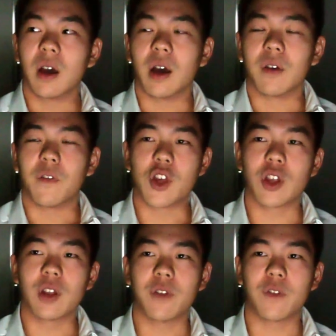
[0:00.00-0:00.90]

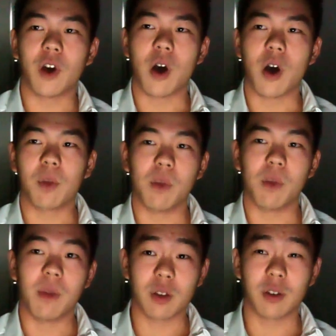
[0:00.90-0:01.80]
fished from
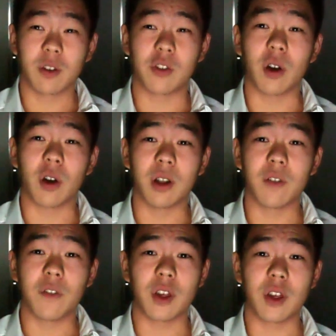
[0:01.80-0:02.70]
commercial trawler
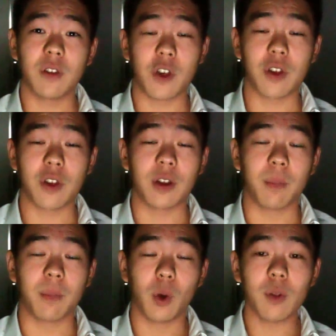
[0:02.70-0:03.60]
fishing
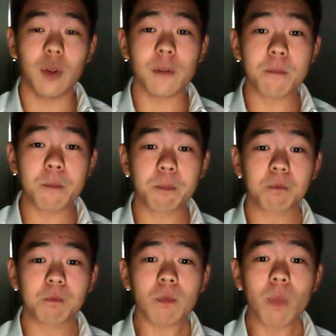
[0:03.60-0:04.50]
boats,
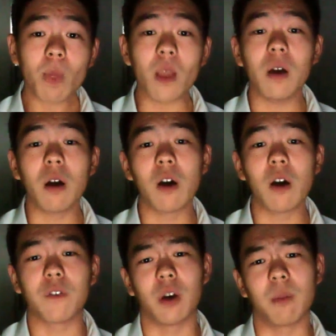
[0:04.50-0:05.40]
or
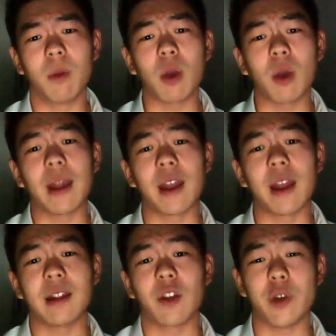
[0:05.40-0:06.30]
from hook and line,
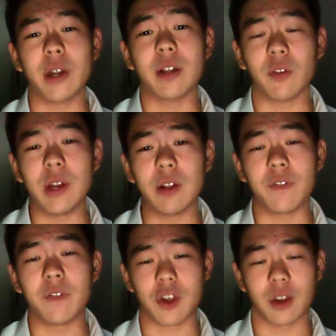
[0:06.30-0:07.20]
like real
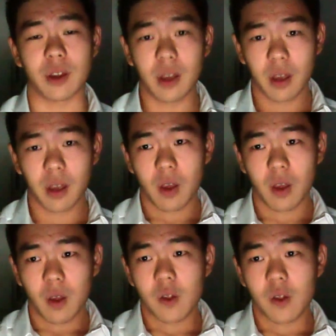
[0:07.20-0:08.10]
fishing.
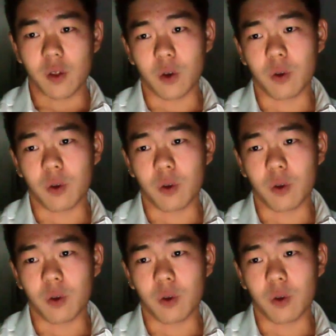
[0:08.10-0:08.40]
So